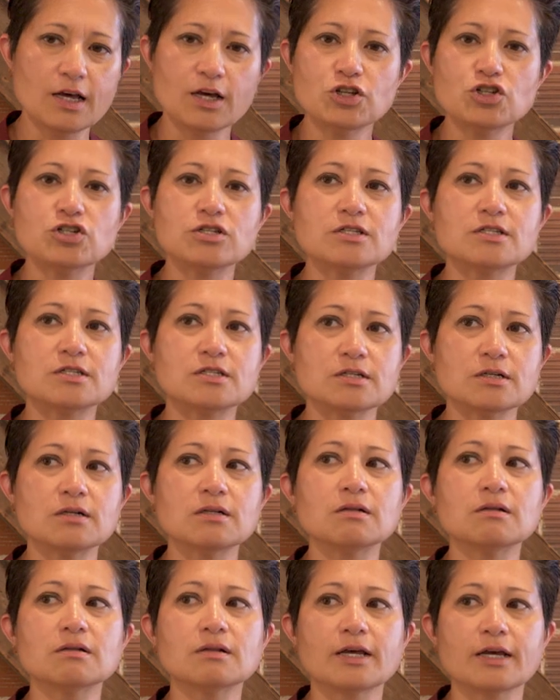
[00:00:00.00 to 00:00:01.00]
She's
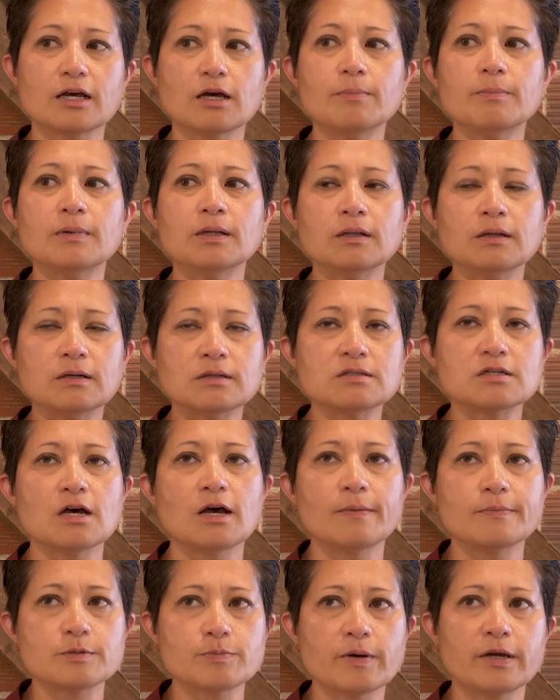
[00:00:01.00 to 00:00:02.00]
still like a million
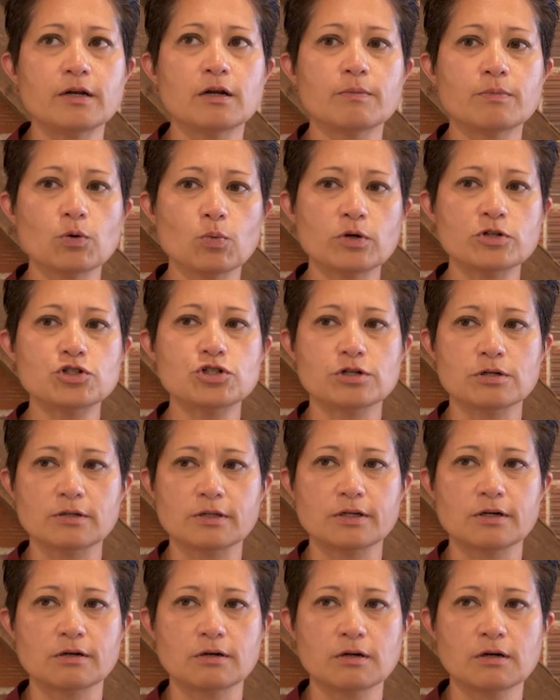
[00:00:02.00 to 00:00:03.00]
times my number one
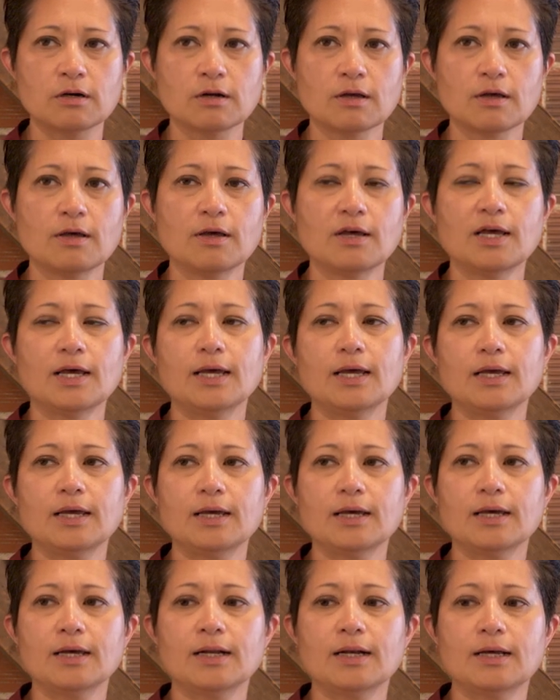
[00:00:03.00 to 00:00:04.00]
cheerleader.
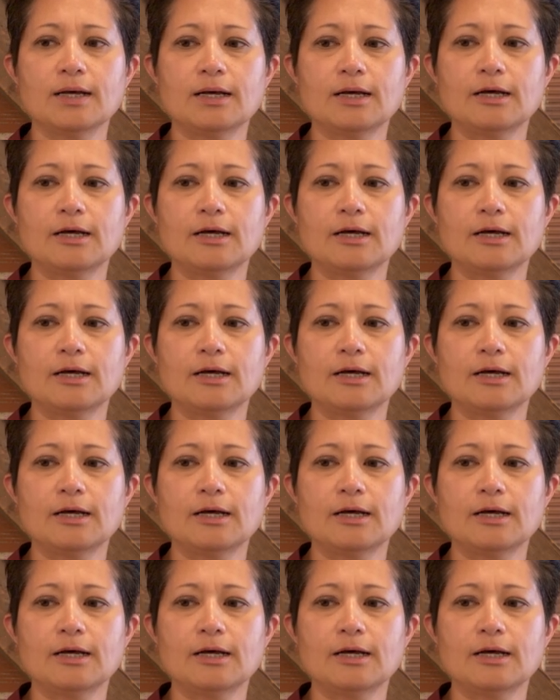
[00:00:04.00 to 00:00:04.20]
And,